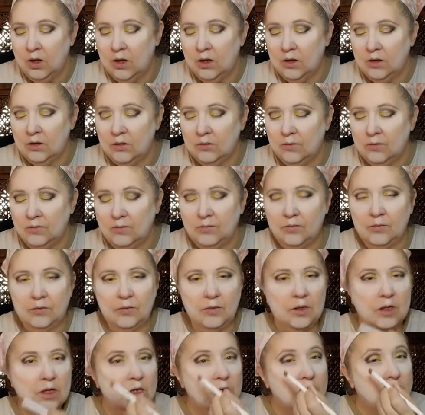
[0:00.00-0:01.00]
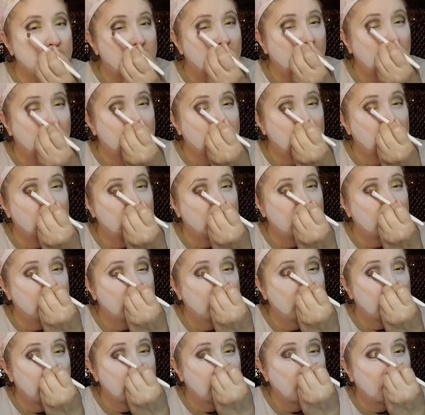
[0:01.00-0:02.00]
But this challenges
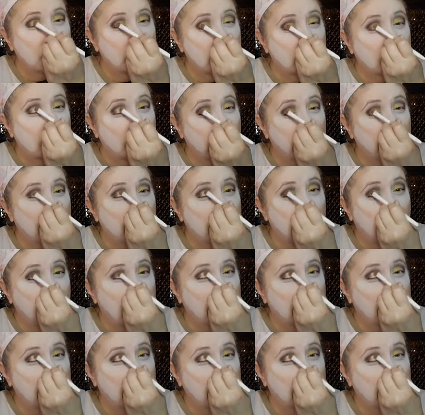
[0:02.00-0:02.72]
me to get me